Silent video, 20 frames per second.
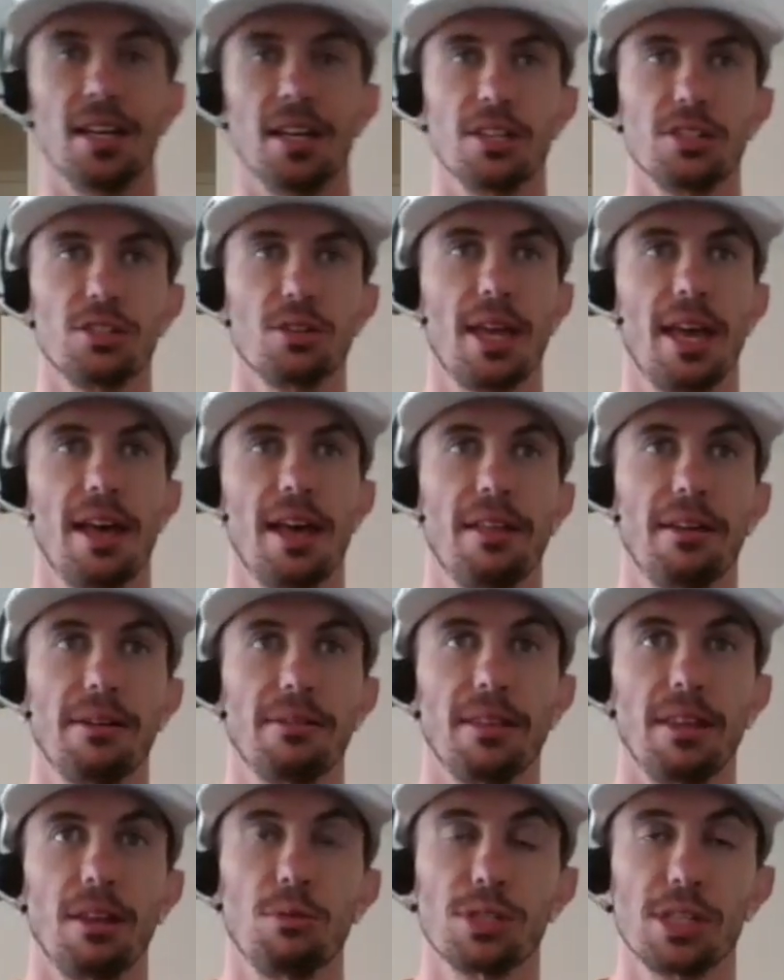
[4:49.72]
So yeah,
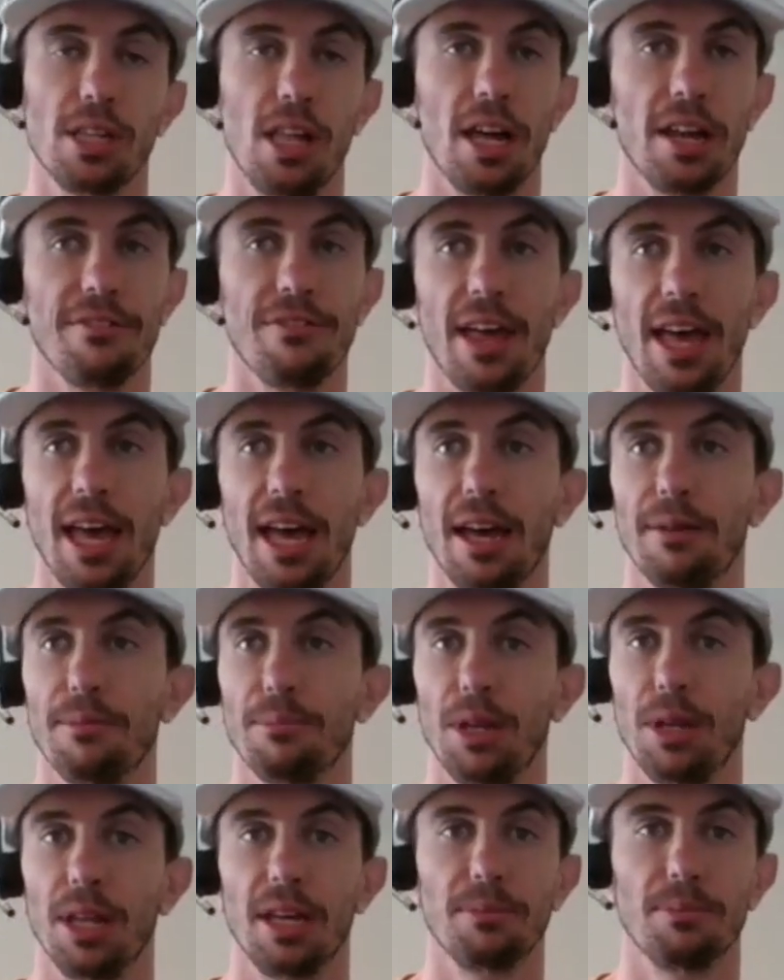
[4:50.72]
it was a lot of that
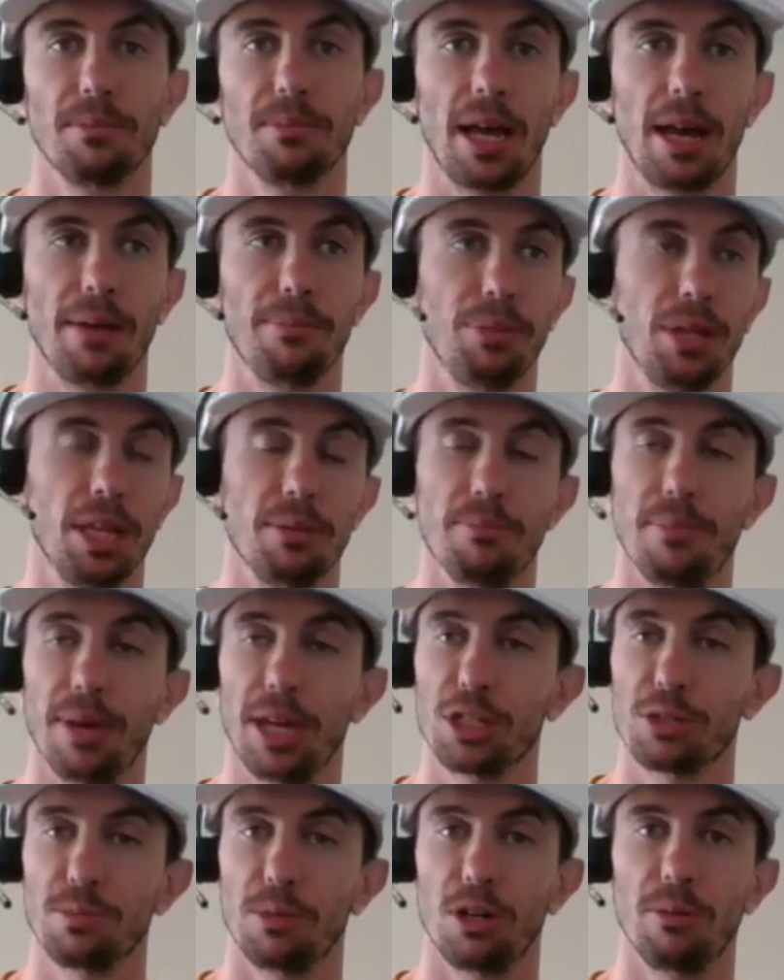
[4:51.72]
playing. I played
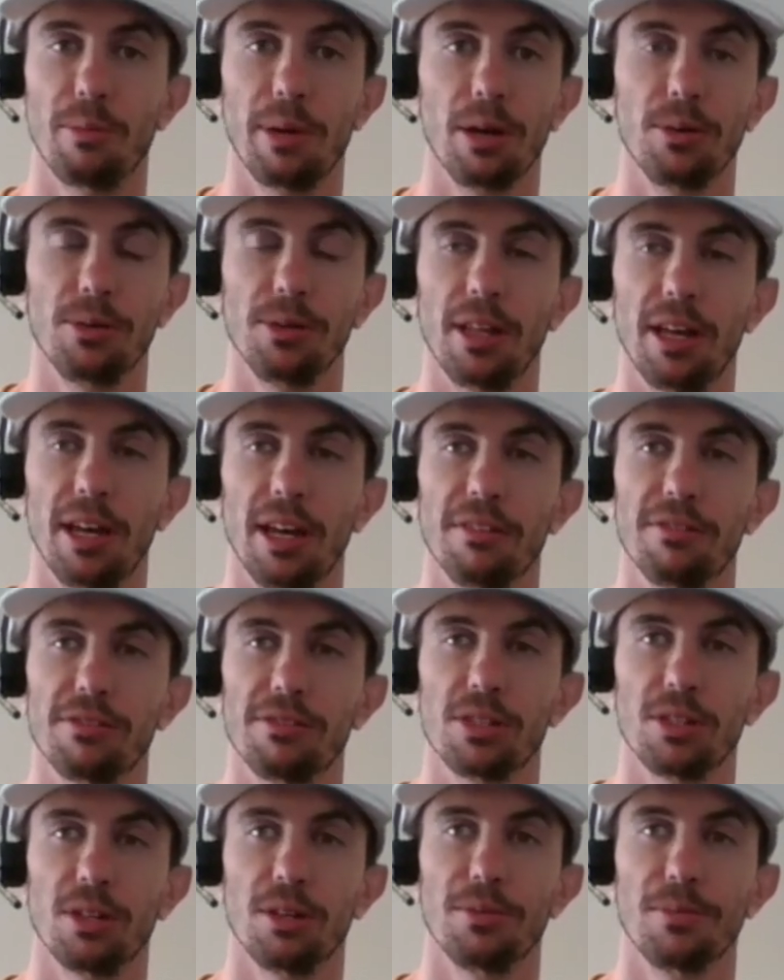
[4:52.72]
baseball my whole life.
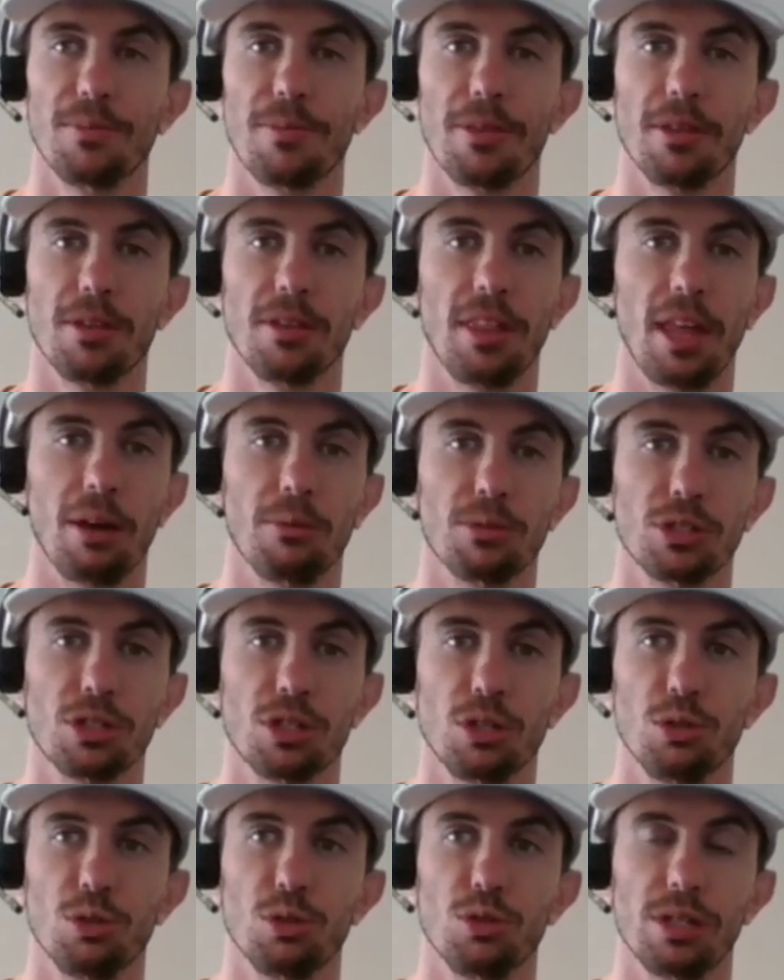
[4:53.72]
So that was
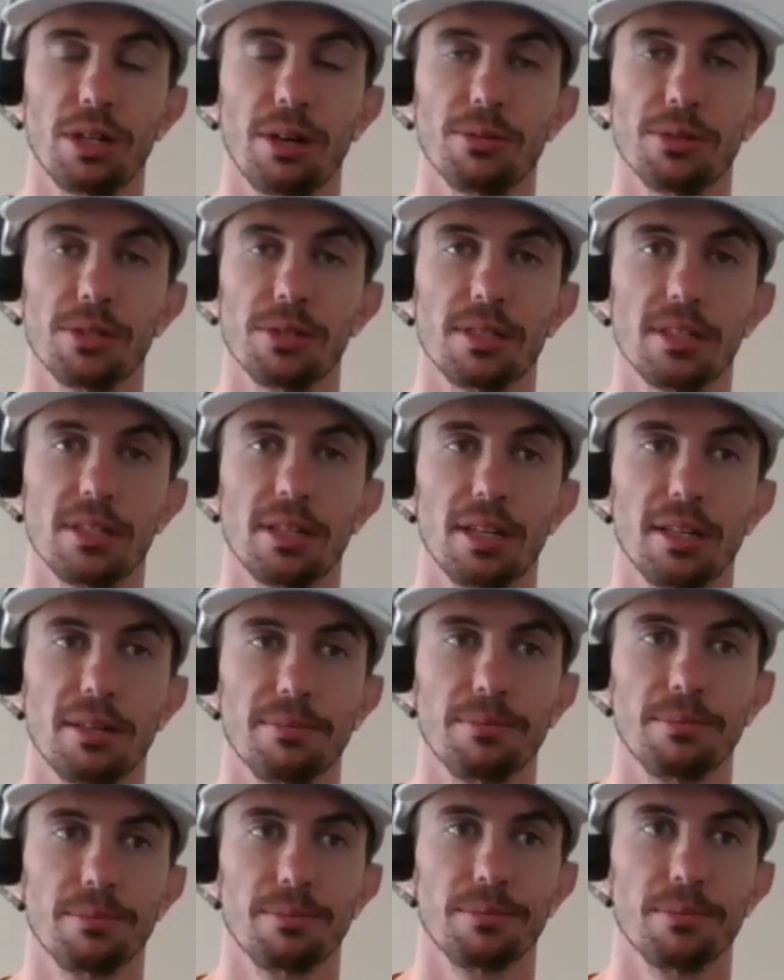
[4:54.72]
huge. I was uh,
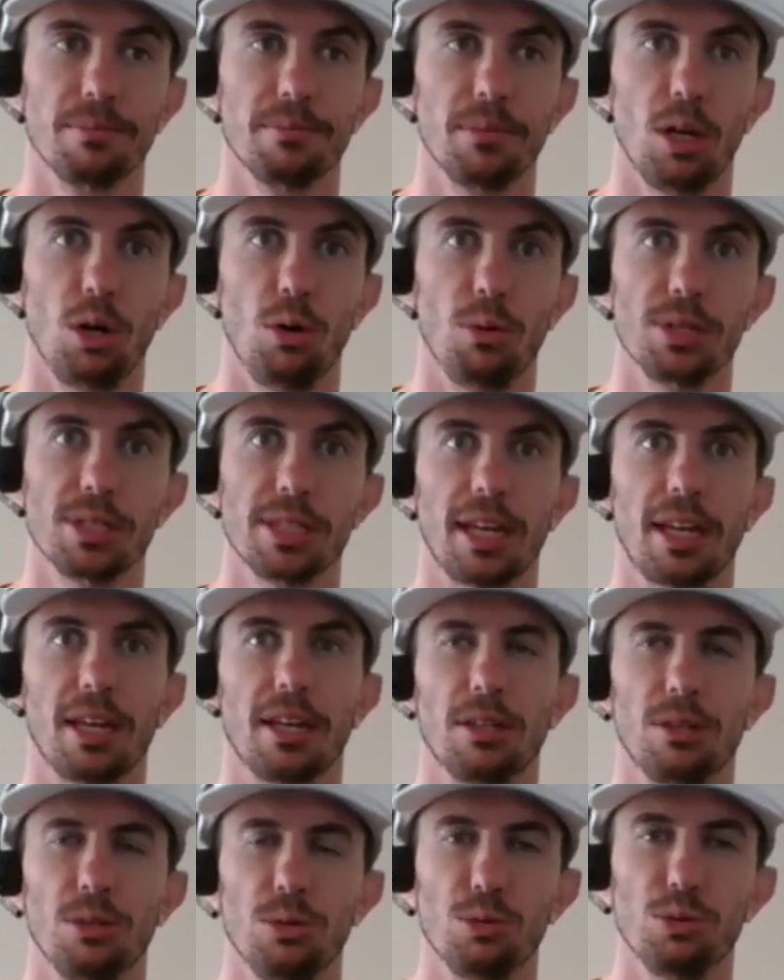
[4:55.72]
always like
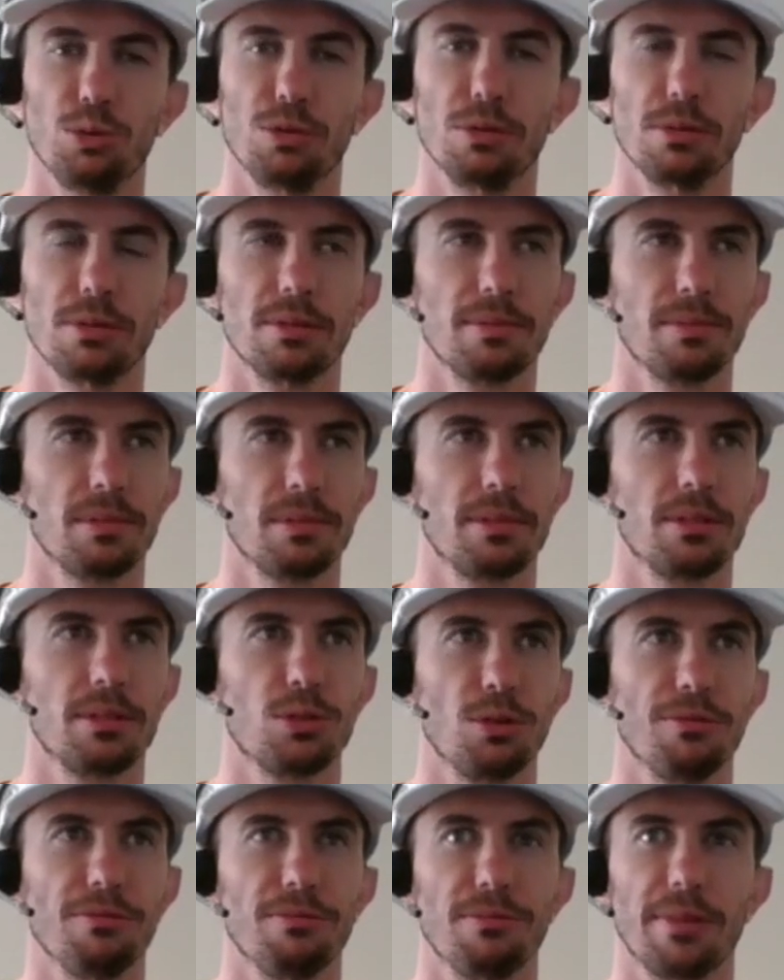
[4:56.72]
a huge
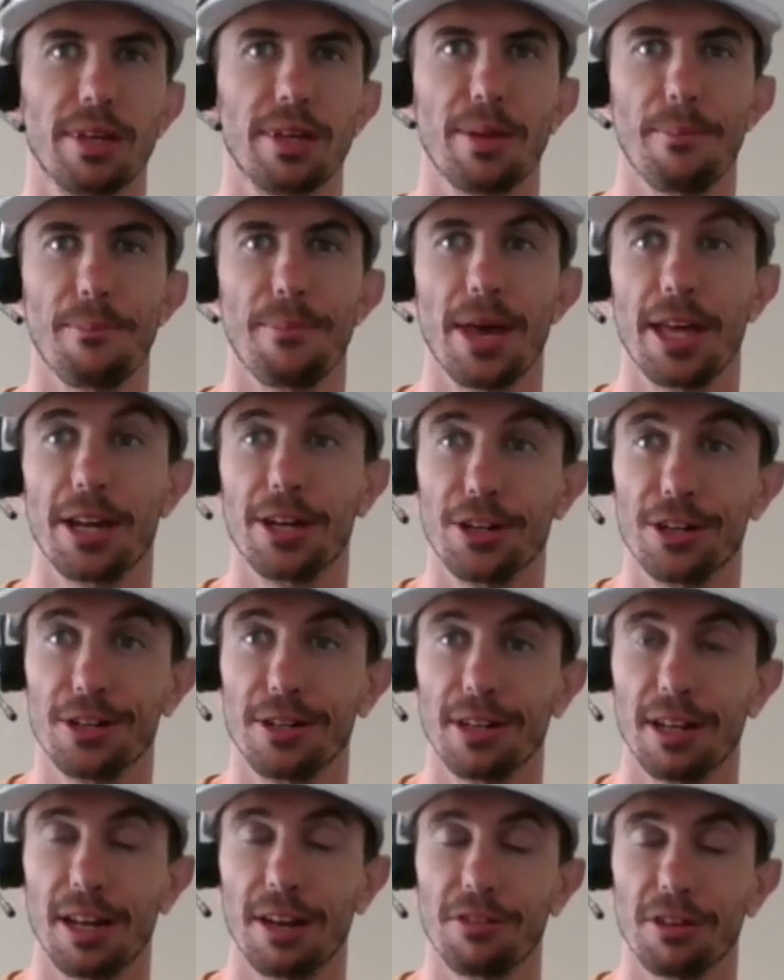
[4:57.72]
sort of
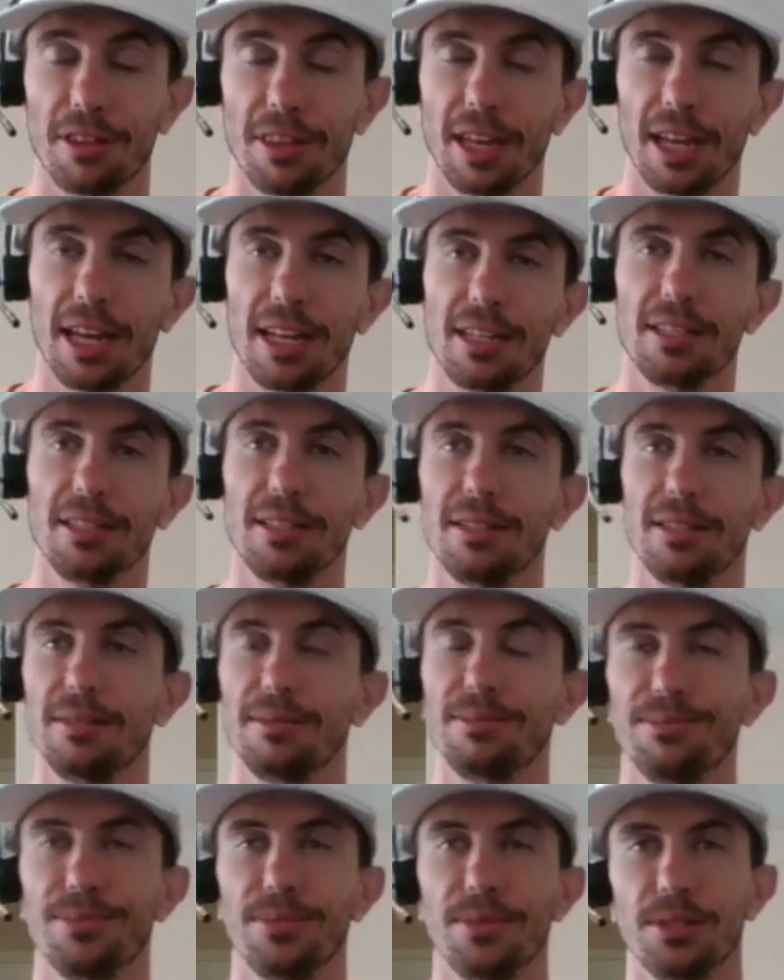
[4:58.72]
competitor in everything I did.
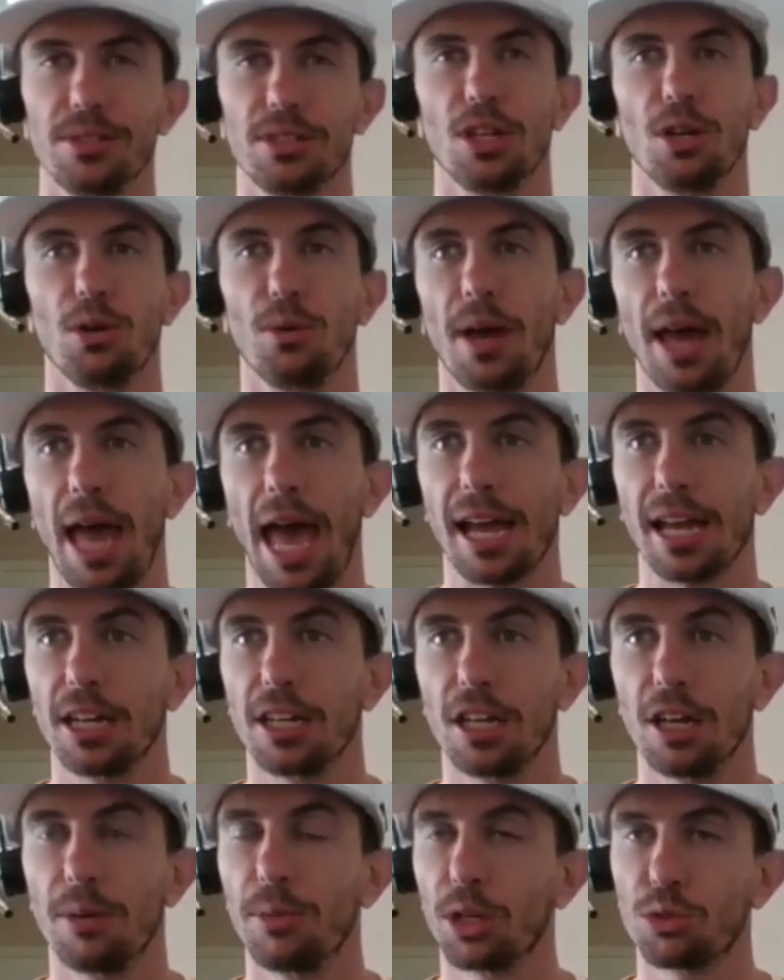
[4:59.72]
So
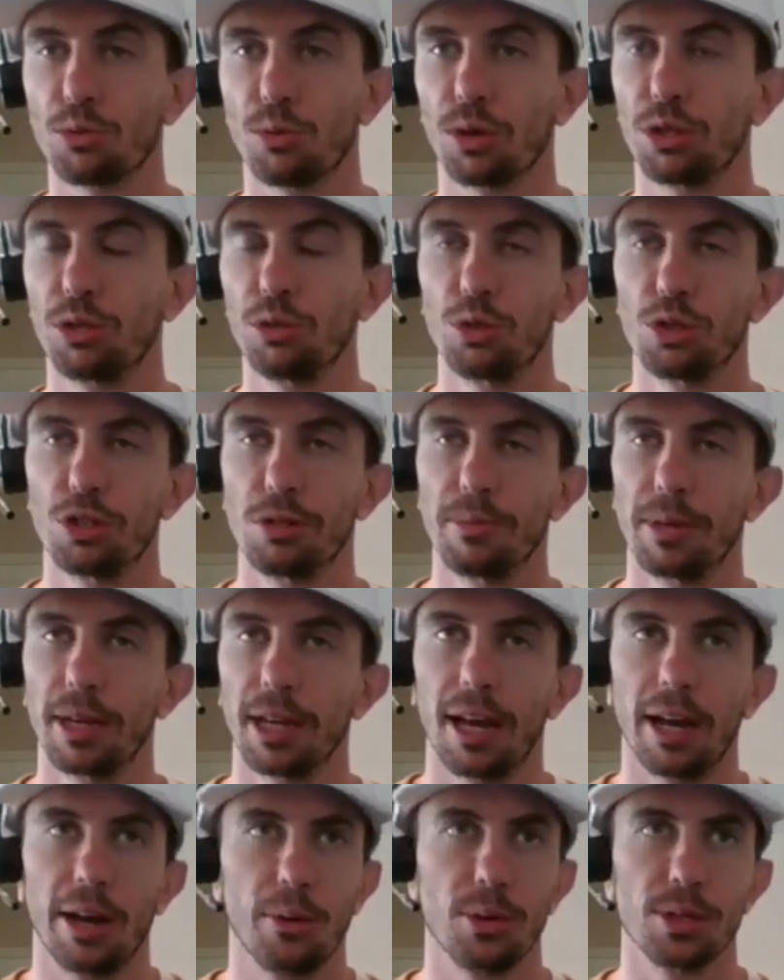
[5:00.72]
academics were huge to me.
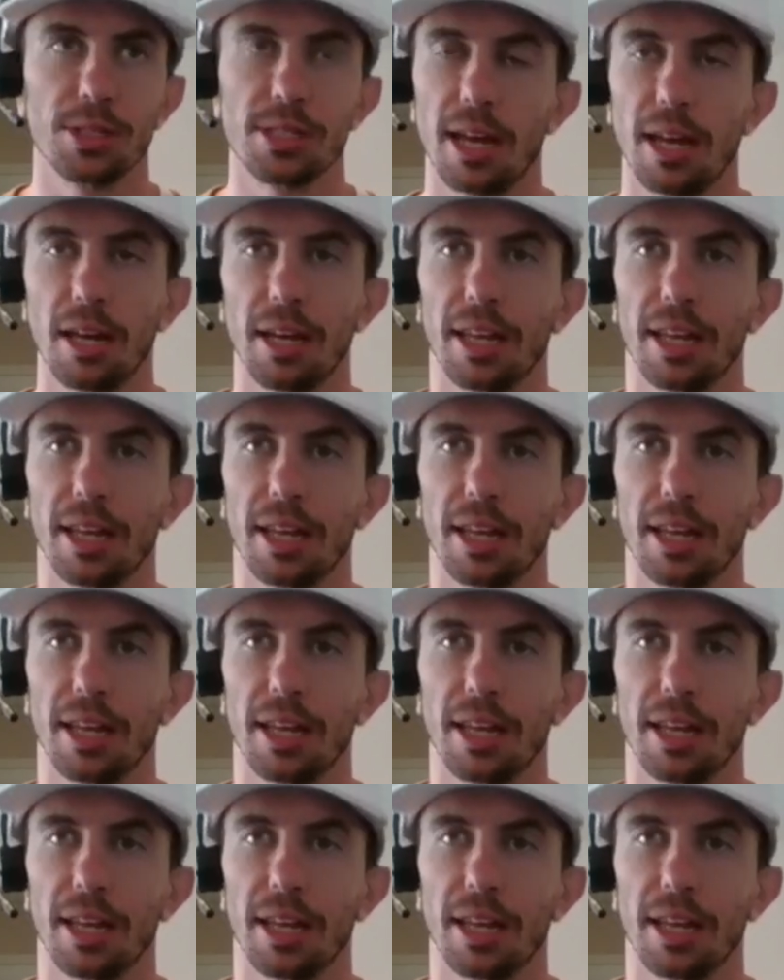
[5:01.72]
I always had